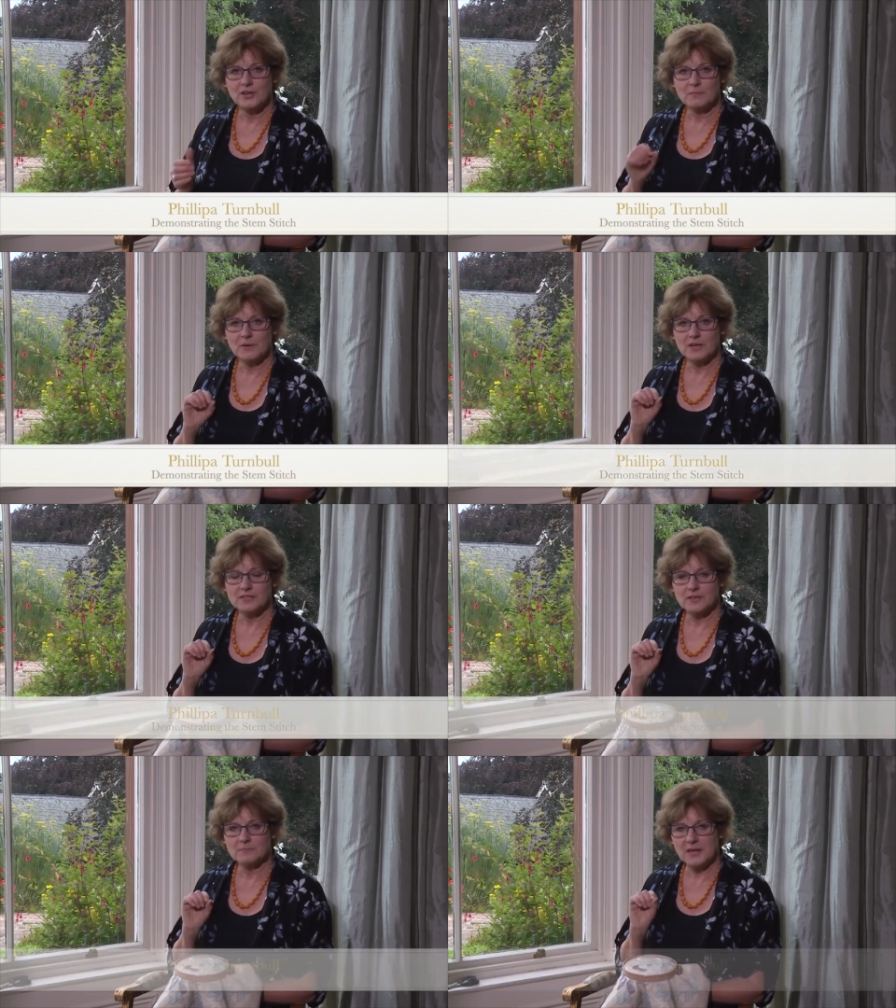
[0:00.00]
but
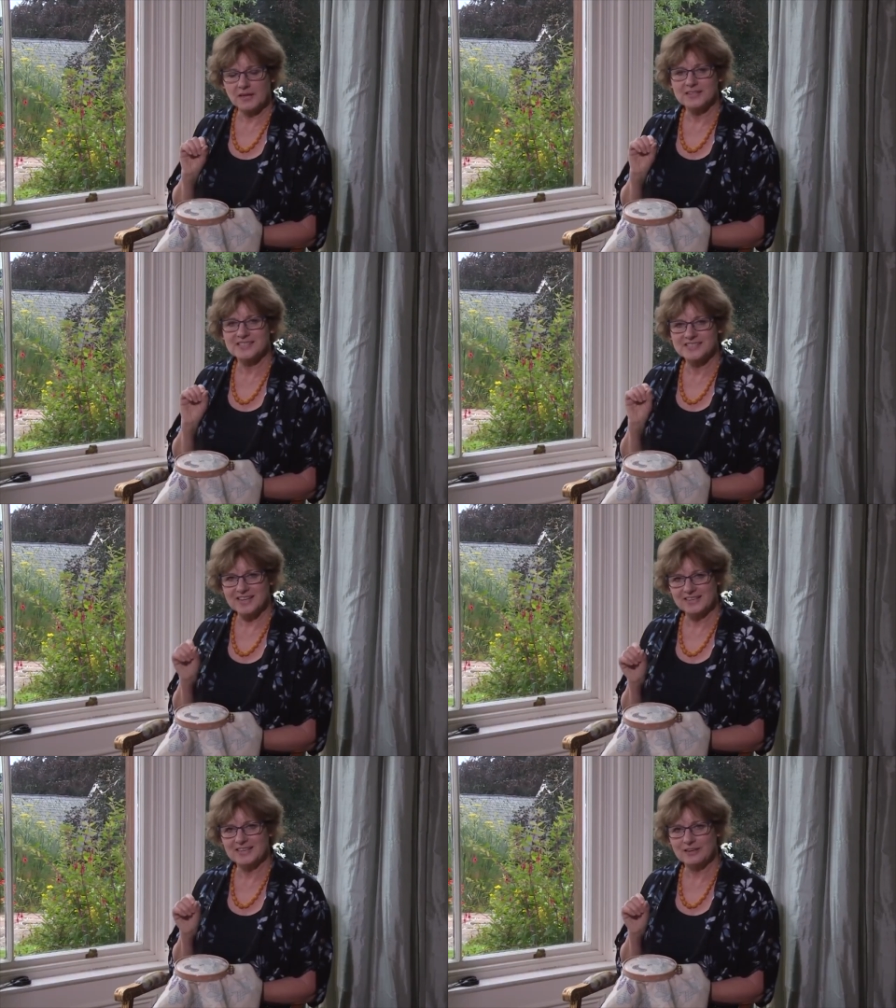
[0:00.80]
make
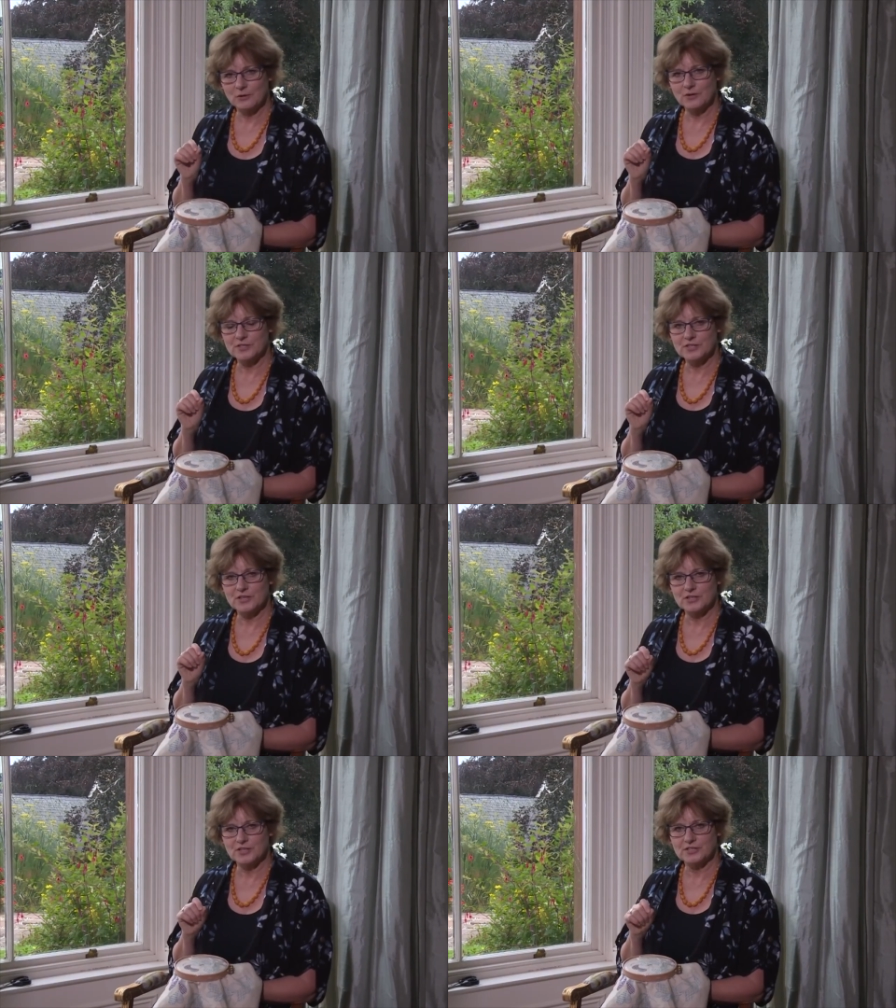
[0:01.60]
slightly longer
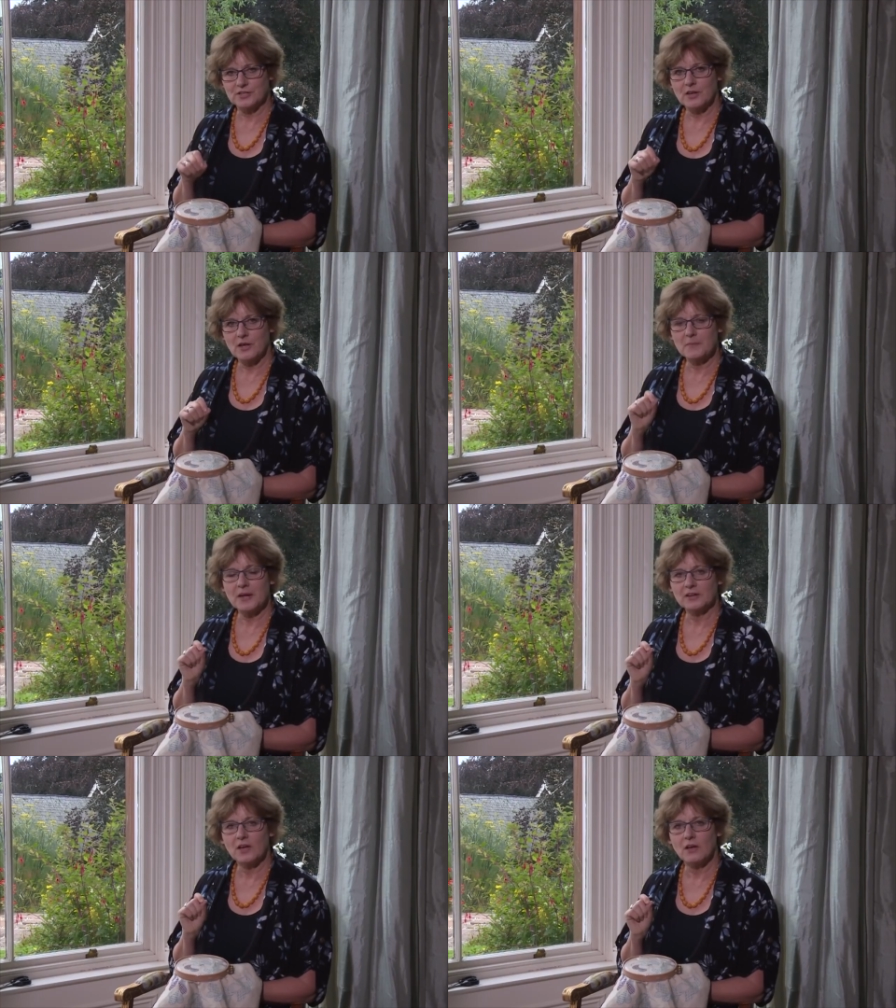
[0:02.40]
stitches,
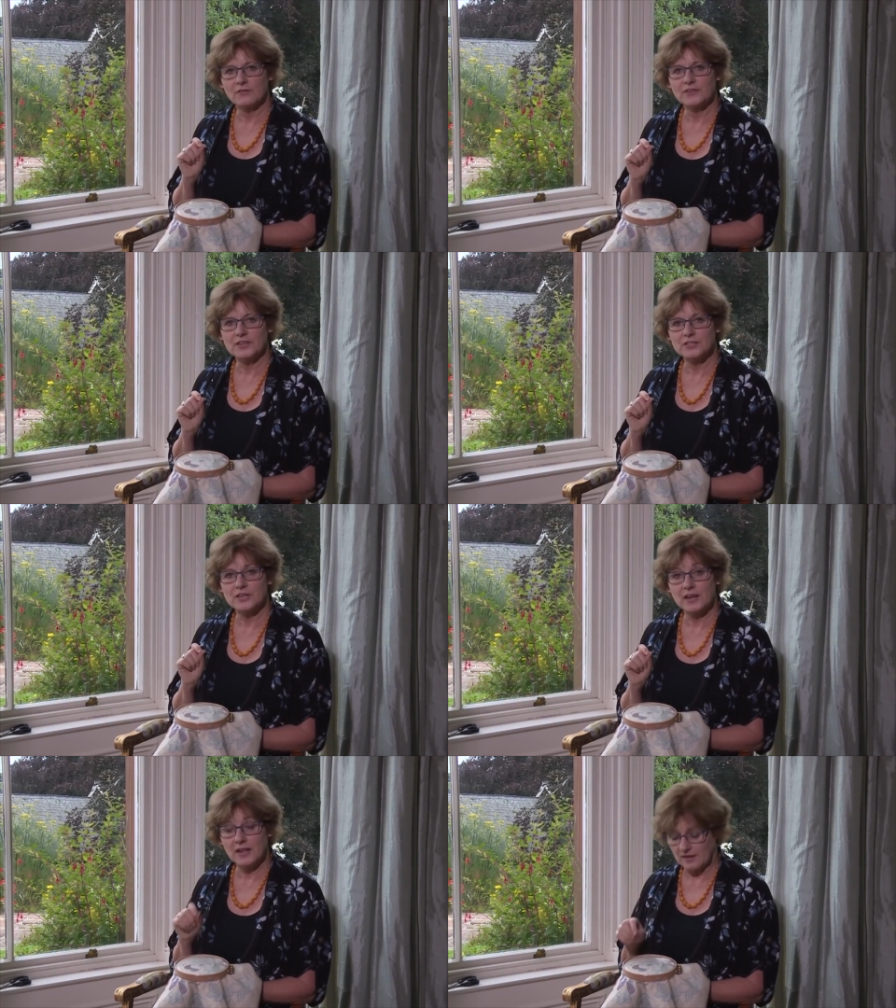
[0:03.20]
about half an inch
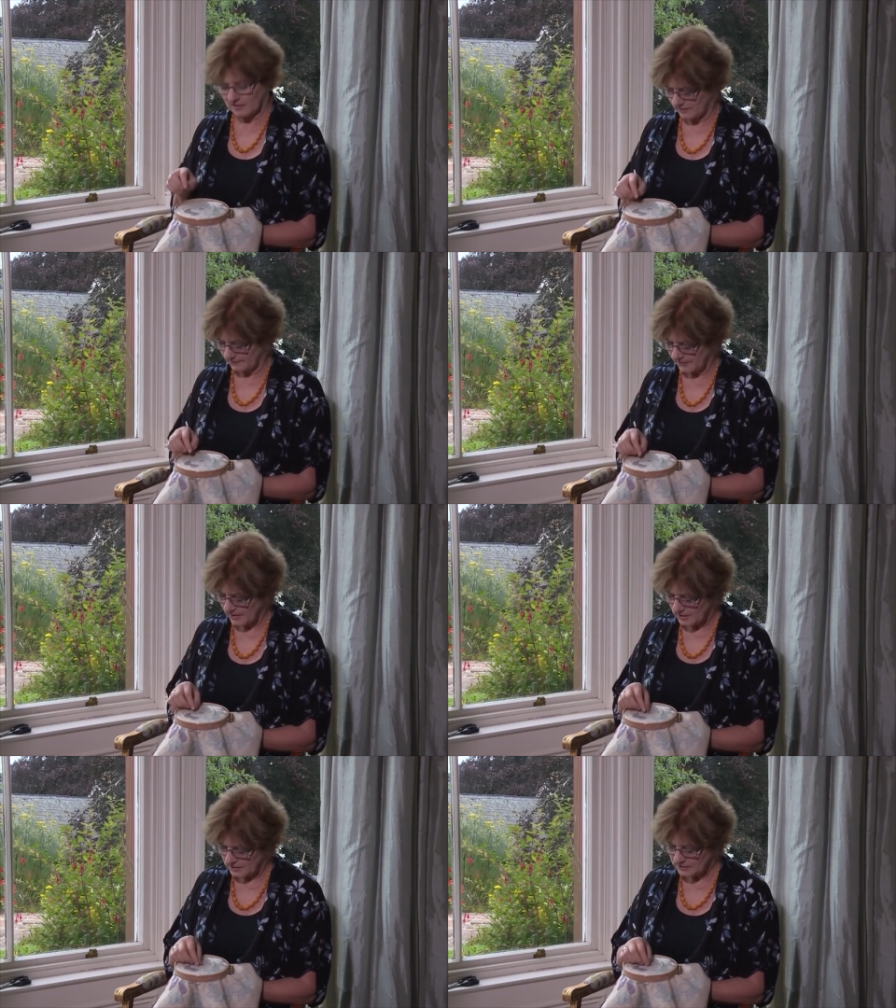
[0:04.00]
in length.
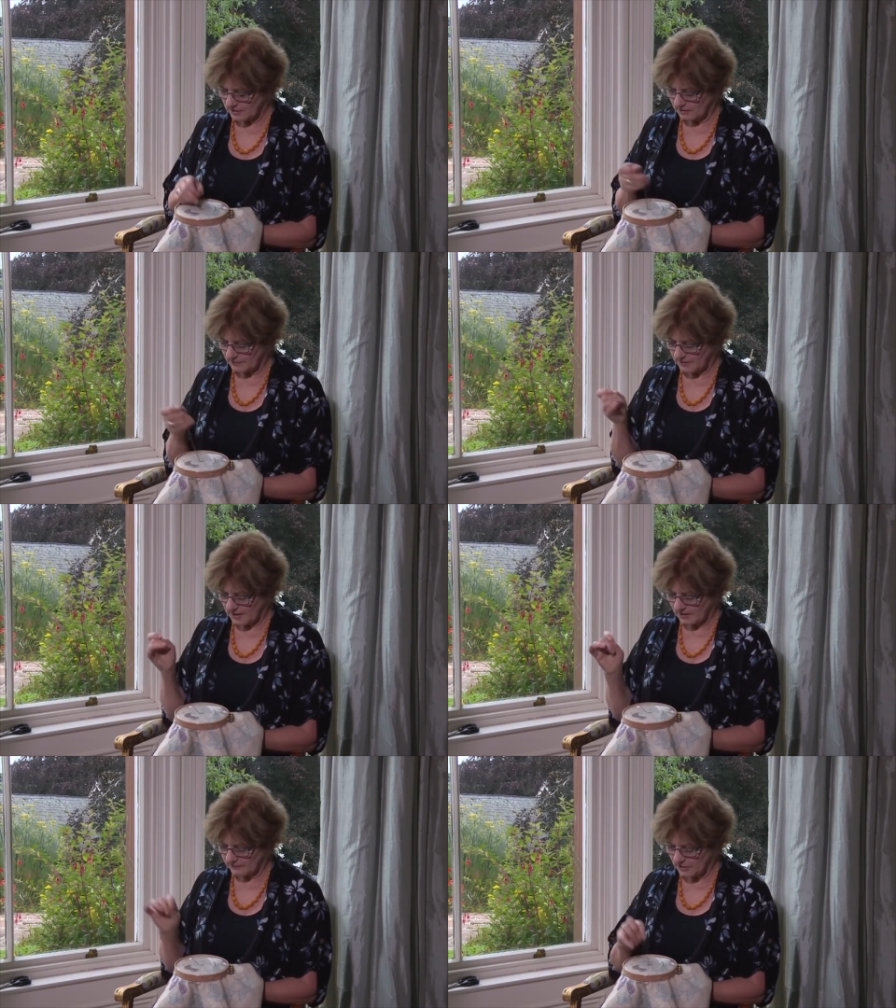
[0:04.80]
So
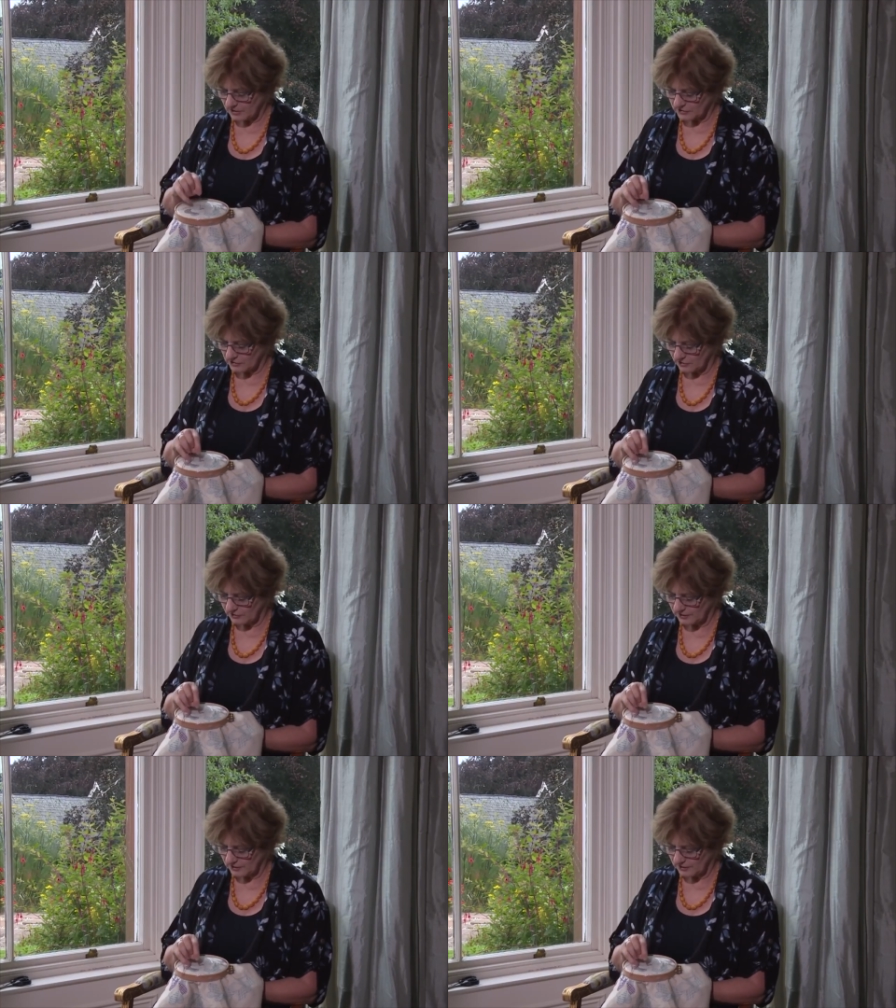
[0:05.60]
I've cast on